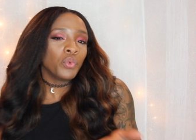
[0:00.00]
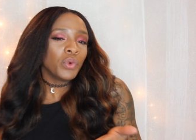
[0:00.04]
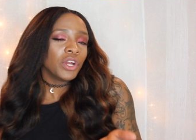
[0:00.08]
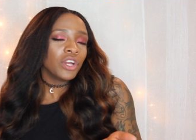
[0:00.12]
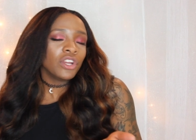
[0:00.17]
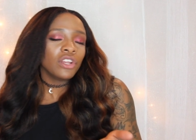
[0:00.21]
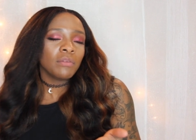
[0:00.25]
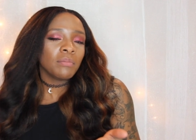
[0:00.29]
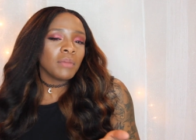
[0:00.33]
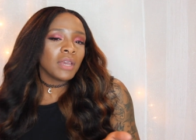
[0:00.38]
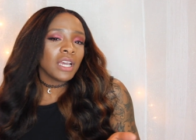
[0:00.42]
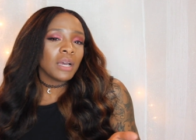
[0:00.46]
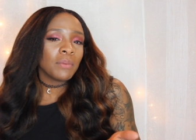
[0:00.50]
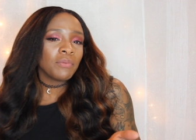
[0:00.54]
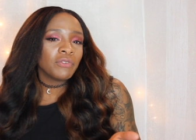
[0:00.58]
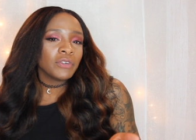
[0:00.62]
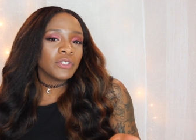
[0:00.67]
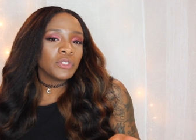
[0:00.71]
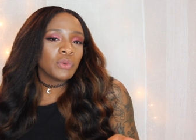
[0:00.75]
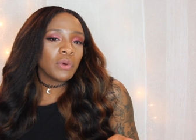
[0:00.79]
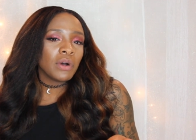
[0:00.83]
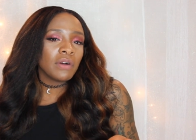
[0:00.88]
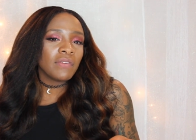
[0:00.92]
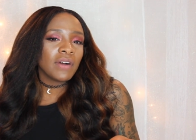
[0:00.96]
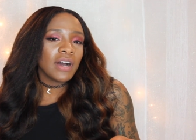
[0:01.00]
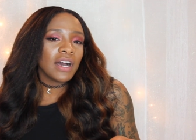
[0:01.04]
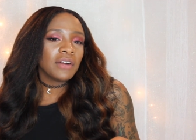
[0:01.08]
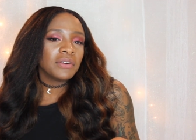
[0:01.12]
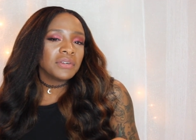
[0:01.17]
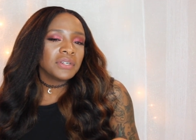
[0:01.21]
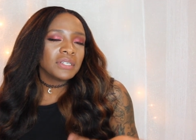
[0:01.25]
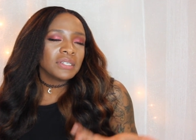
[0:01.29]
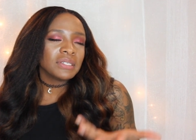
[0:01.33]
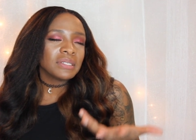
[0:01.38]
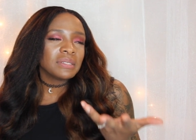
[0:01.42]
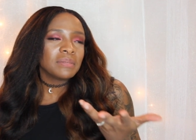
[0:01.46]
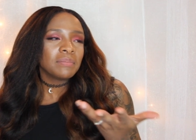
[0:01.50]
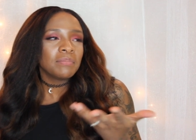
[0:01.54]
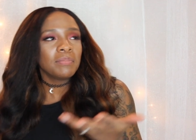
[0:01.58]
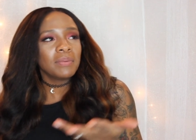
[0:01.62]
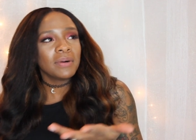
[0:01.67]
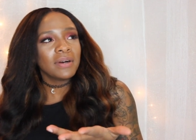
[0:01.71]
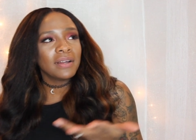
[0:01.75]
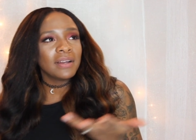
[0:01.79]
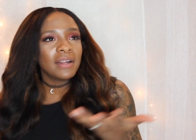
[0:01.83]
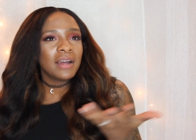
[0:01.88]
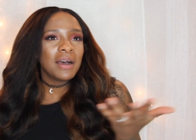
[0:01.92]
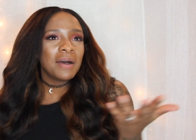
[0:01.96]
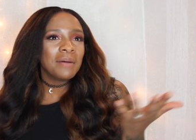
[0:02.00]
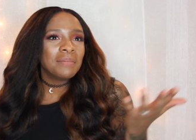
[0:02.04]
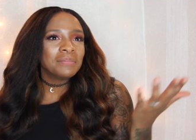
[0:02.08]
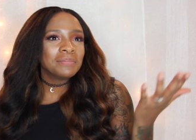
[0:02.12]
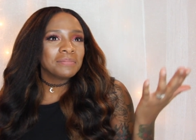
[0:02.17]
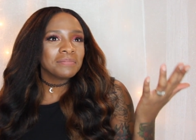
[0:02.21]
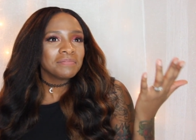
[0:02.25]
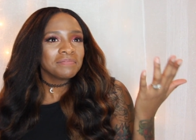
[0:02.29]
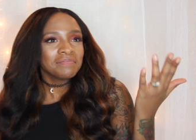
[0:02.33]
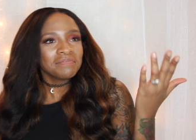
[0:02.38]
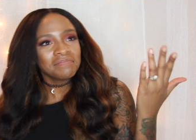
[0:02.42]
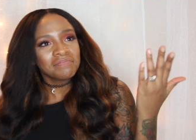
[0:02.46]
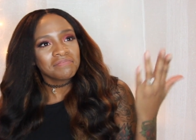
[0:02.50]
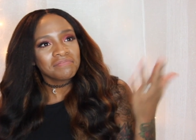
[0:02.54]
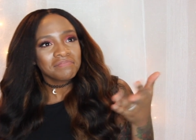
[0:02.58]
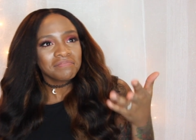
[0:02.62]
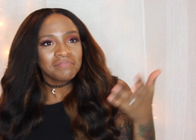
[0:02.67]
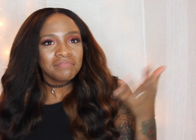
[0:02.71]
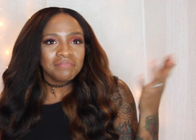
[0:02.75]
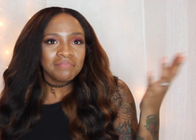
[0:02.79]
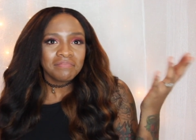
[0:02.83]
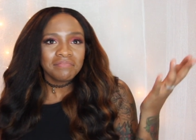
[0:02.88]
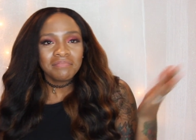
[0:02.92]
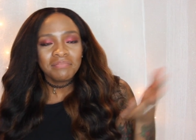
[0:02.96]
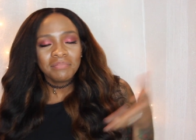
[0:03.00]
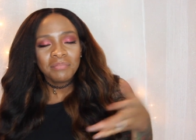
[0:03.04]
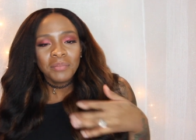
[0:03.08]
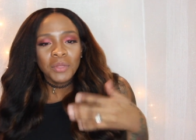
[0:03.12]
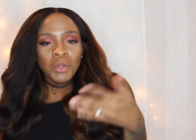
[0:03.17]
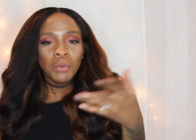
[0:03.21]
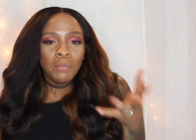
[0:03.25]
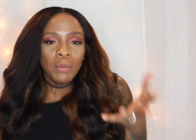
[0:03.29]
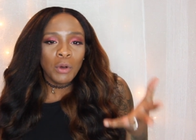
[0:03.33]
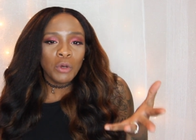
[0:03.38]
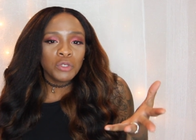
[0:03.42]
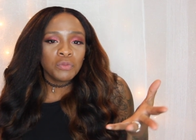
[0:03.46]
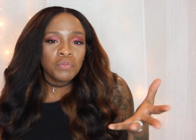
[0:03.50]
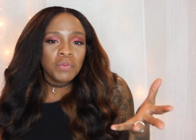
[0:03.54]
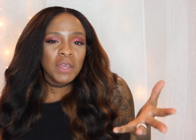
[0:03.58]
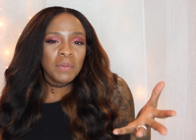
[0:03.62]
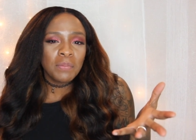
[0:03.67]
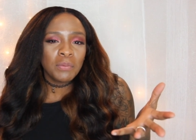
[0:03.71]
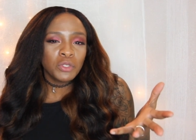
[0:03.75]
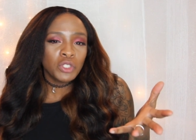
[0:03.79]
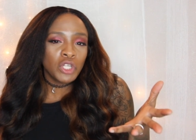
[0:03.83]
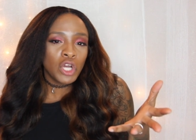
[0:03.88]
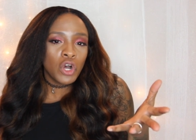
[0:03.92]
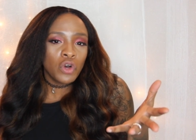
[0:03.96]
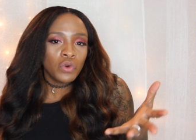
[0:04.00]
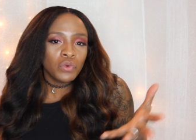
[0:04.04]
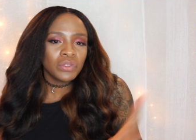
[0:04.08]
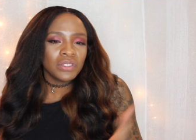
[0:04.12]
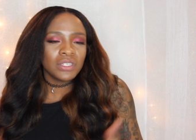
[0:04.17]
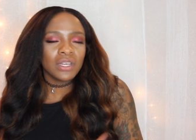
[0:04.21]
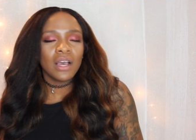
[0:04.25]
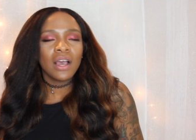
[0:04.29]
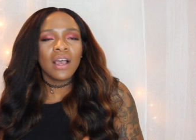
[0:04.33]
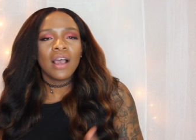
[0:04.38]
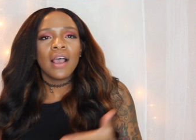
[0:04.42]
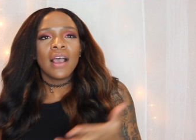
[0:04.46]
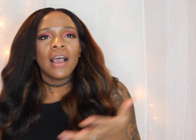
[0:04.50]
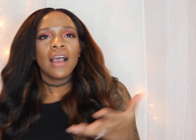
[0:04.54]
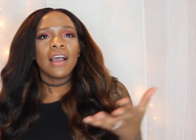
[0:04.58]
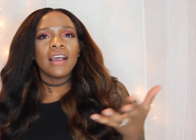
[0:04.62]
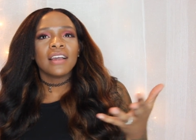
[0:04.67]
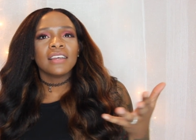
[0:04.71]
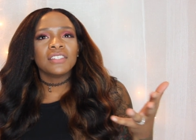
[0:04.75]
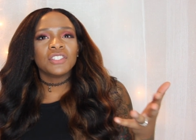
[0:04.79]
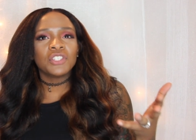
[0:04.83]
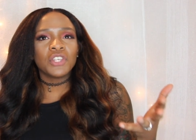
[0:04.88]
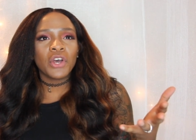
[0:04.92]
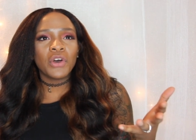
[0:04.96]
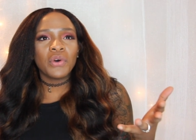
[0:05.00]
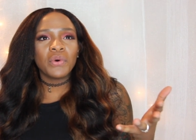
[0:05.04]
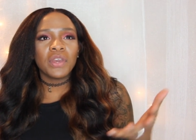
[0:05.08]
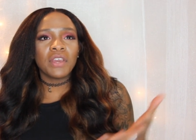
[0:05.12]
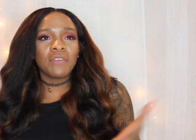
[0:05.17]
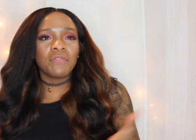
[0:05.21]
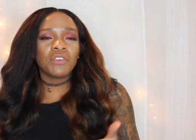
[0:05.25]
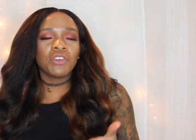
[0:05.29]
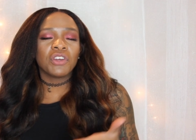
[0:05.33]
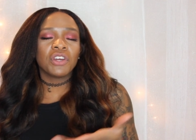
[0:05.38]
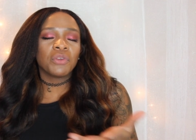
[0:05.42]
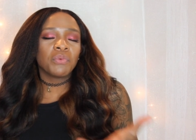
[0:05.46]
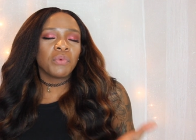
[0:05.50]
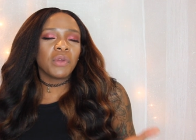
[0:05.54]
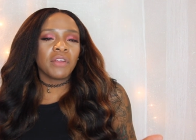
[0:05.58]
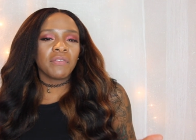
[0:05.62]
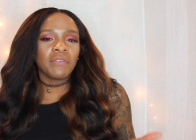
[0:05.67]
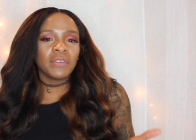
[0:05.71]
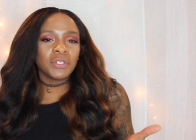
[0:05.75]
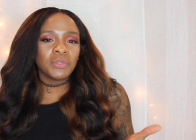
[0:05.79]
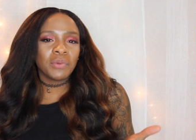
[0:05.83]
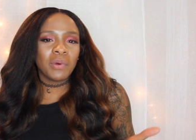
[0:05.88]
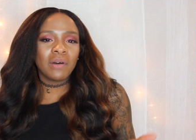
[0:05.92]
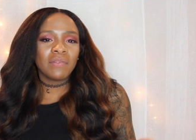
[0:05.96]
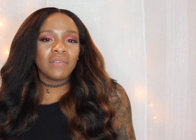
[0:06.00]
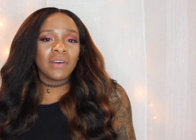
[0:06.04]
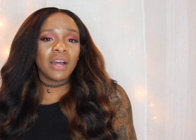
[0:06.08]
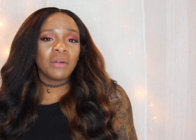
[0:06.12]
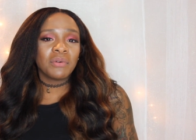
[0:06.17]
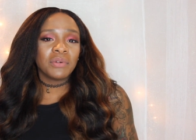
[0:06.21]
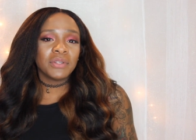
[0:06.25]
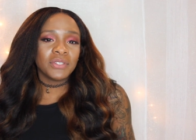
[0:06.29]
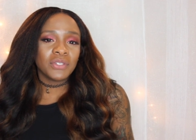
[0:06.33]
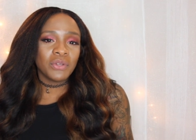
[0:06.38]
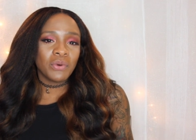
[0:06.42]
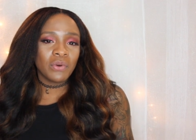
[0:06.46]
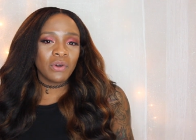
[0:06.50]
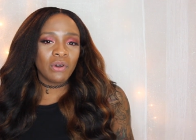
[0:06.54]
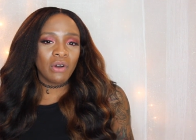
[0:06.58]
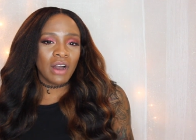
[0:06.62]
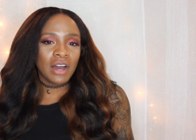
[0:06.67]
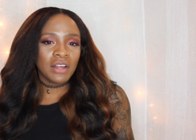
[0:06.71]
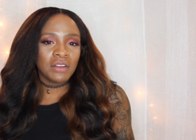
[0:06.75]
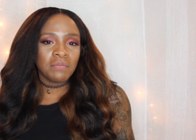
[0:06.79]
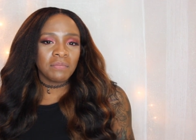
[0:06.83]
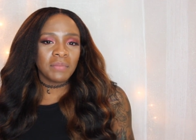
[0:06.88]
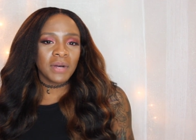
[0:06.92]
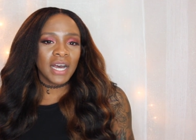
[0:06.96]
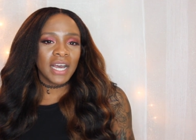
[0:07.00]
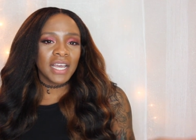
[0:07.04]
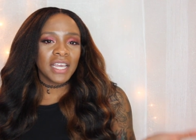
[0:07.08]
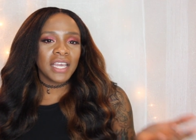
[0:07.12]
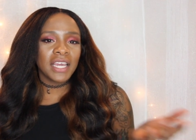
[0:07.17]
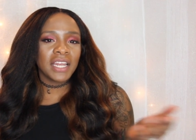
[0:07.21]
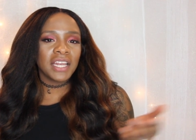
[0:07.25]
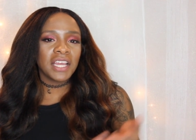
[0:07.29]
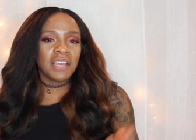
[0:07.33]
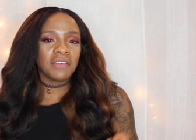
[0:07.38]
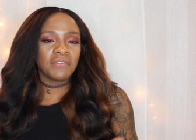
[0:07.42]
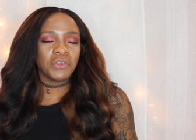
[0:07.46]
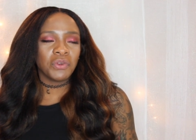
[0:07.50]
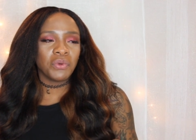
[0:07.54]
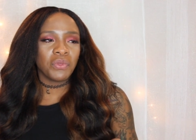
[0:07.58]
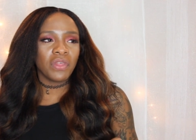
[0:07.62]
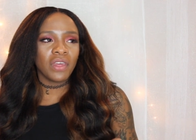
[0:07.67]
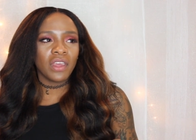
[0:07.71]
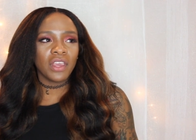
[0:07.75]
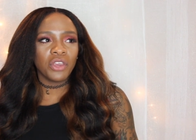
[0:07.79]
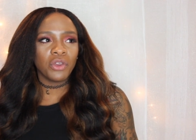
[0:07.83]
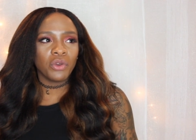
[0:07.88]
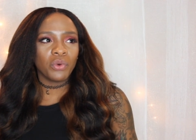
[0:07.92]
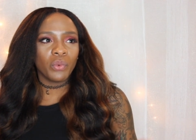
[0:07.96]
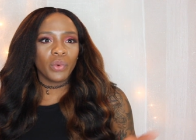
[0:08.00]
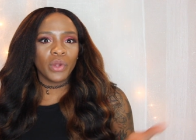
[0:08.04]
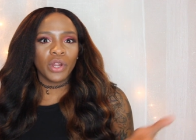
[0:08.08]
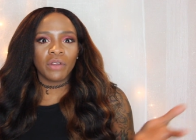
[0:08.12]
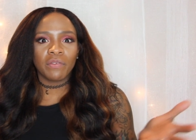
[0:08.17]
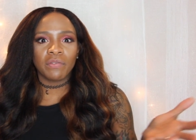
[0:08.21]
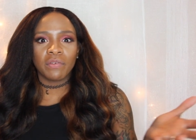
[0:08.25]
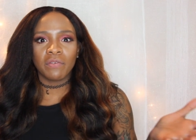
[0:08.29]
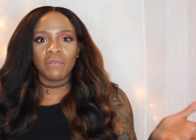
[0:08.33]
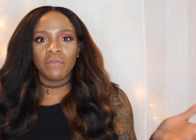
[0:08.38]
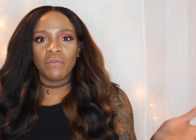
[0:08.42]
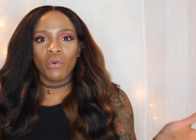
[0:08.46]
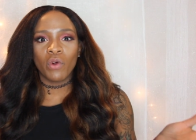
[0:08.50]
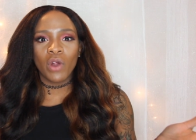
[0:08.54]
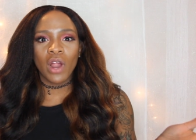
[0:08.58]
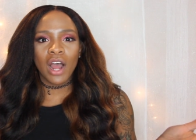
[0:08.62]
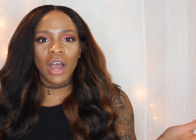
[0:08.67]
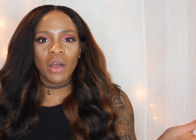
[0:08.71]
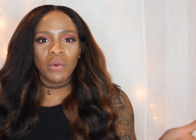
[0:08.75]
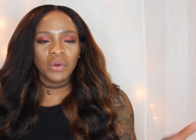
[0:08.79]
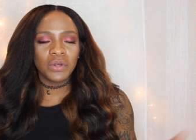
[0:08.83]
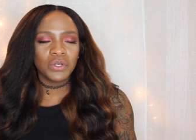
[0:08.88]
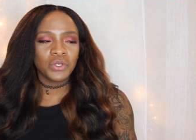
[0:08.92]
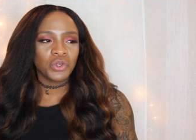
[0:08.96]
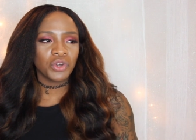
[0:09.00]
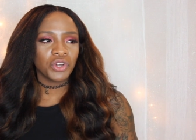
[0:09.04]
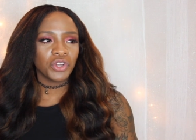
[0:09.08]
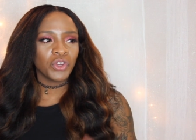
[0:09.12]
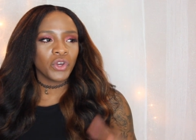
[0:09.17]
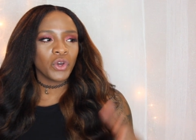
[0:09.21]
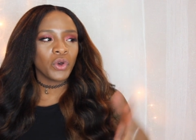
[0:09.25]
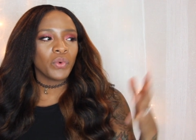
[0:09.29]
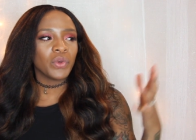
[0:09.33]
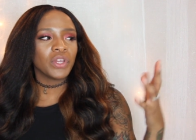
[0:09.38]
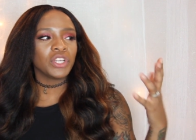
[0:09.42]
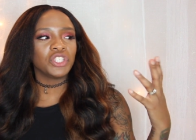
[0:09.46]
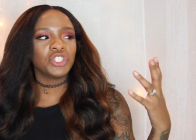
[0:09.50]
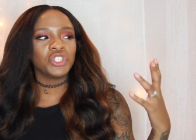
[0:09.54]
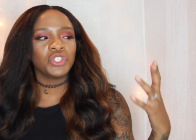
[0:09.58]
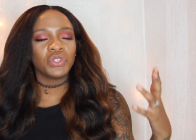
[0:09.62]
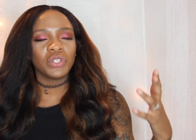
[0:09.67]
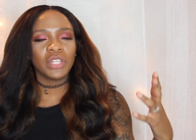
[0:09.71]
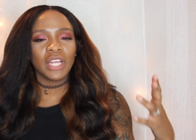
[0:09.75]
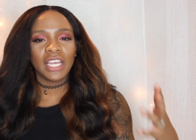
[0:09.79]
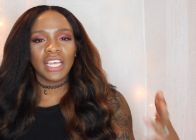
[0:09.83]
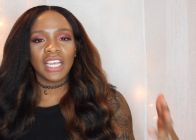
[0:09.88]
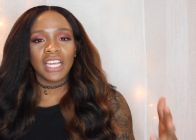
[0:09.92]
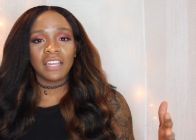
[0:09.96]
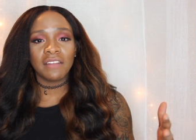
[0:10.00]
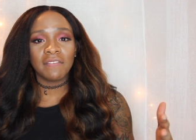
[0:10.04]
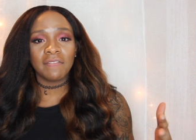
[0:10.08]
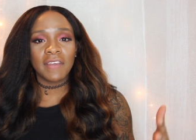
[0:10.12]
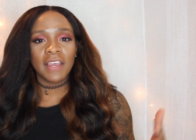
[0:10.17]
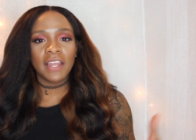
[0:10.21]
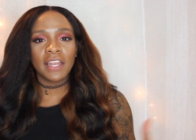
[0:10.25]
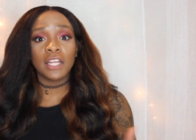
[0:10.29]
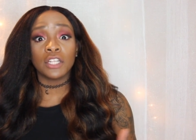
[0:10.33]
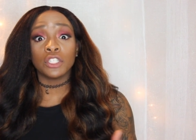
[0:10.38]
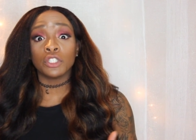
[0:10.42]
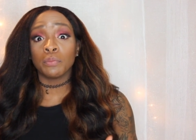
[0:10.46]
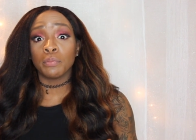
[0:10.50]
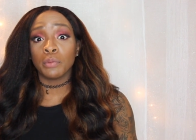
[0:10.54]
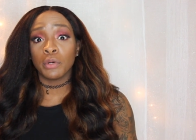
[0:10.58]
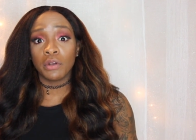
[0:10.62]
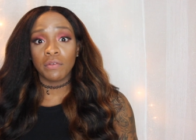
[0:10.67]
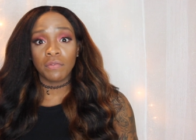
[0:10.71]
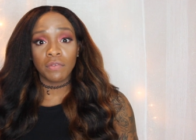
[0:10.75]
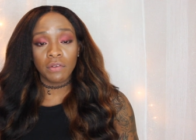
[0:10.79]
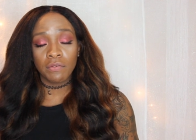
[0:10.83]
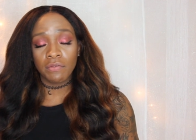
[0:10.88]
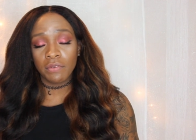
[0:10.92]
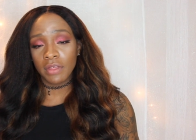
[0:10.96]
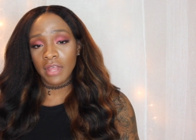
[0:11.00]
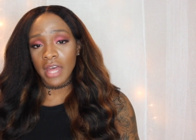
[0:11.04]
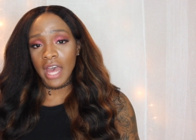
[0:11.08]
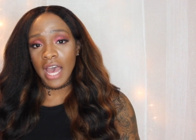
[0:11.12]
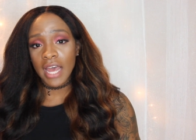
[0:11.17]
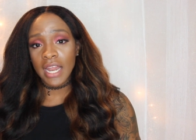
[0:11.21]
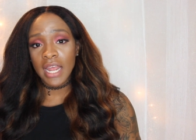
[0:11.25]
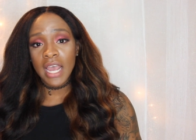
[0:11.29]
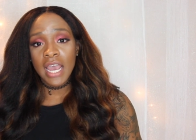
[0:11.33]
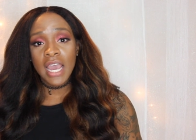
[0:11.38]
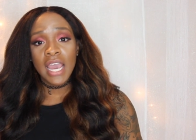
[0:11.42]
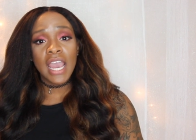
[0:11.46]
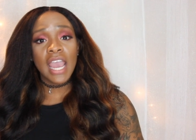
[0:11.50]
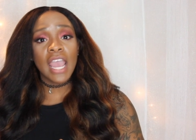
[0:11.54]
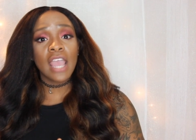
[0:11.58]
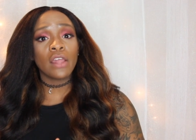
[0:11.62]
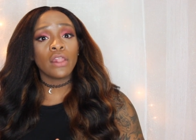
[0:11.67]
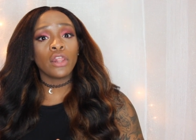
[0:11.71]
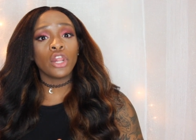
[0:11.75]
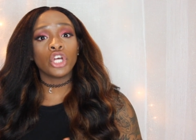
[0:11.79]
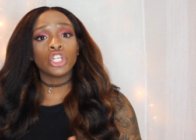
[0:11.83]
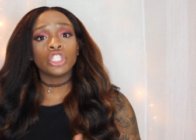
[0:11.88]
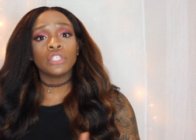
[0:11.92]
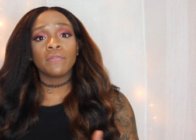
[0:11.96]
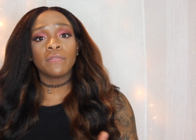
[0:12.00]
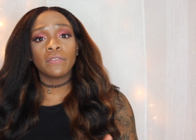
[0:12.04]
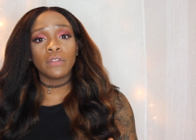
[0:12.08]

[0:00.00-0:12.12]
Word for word: wear your makeup for 12 hours, but um, most people don't. So if you're gonna wear it for 12 hours, don't go out and buy it. If you think you'll wear it for four hours or you're going to like an event, it's perfect for that. It looked